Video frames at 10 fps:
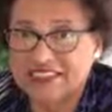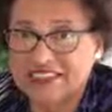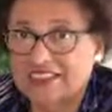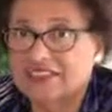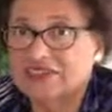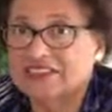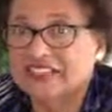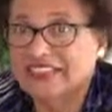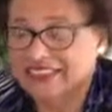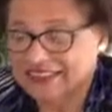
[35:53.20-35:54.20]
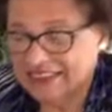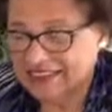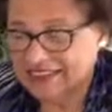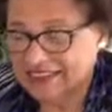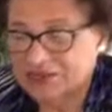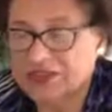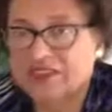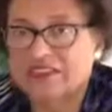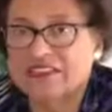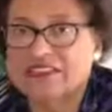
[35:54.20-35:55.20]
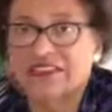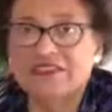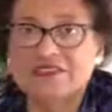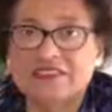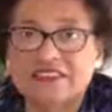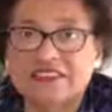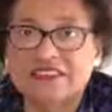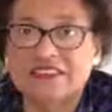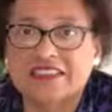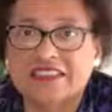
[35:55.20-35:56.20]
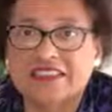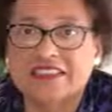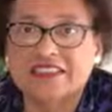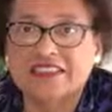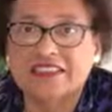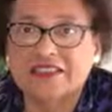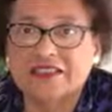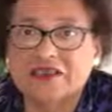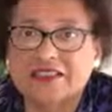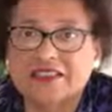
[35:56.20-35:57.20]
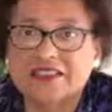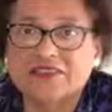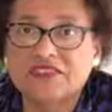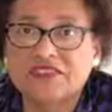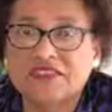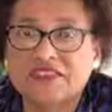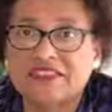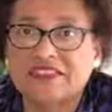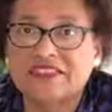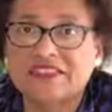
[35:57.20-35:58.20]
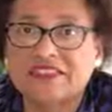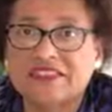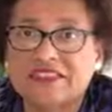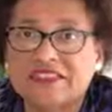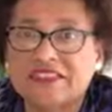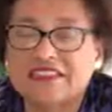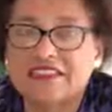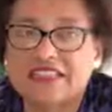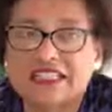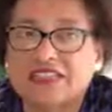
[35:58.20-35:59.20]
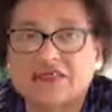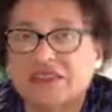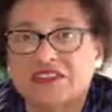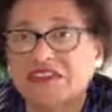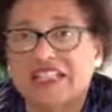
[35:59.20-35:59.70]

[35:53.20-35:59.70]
You know, it's like that idea with the elephants. Humans have thought that animals are